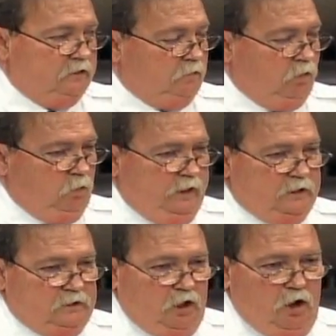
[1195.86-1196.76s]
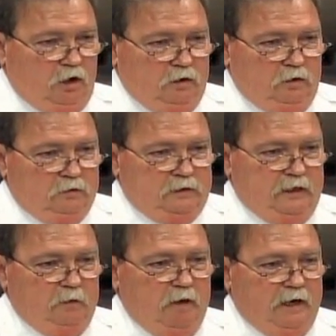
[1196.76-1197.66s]
of where we can talk to
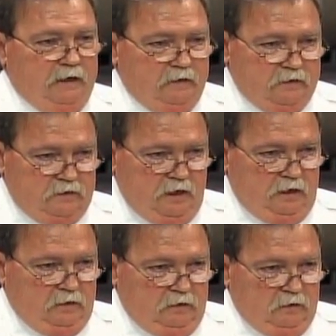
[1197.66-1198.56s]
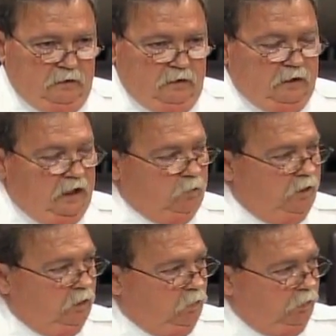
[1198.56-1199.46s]
anybody in the state. And
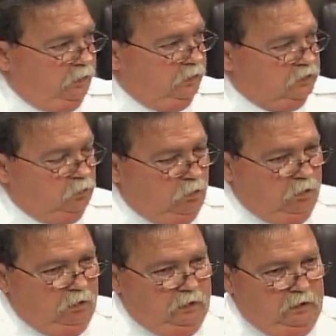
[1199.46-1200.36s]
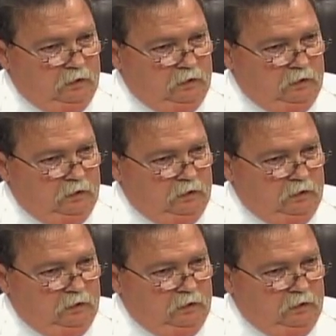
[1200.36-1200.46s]
we are working toward